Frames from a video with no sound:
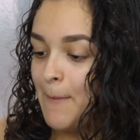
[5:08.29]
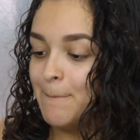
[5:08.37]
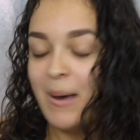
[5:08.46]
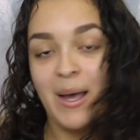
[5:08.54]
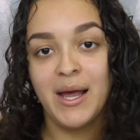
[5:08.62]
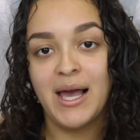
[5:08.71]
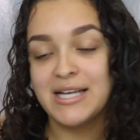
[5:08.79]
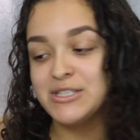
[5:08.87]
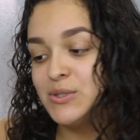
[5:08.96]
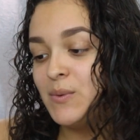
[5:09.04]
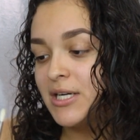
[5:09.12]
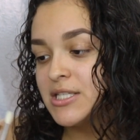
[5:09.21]
But I
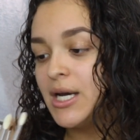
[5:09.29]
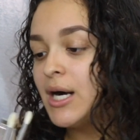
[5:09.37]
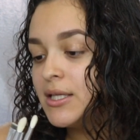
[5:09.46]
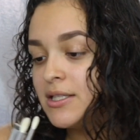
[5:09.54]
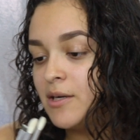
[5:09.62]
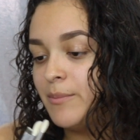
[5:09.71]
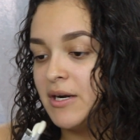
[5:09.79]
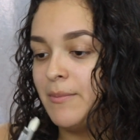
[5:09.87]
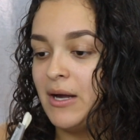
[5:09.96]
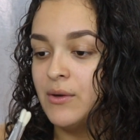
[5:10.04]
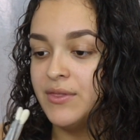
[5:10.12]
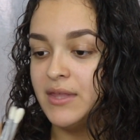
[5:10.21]
do want to talk a little bit
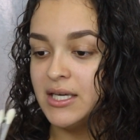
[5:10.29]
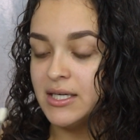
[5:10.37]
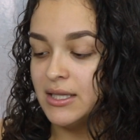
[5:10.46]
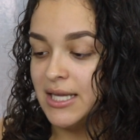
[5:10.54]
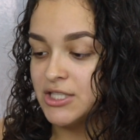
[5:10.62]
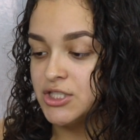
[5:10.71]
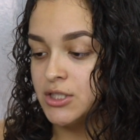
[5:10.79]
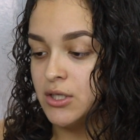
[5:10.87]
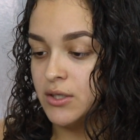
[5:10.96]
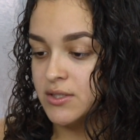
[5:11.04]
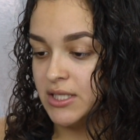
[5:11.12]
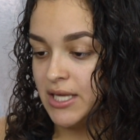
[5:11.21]
about the collection
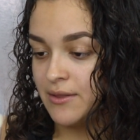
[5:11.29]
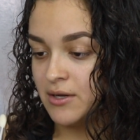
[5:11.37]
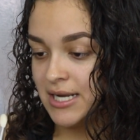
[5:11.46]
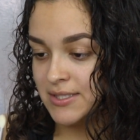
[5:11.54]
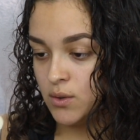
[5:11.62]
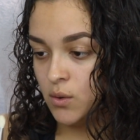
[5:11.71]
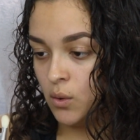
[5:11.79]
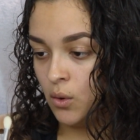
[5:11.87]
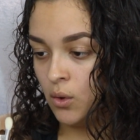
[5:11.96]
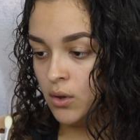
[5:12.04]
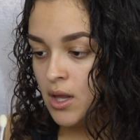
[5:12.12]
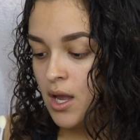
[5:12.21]
altogether as a
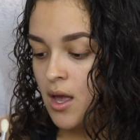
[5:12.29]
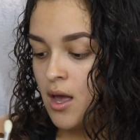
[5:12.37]
whole.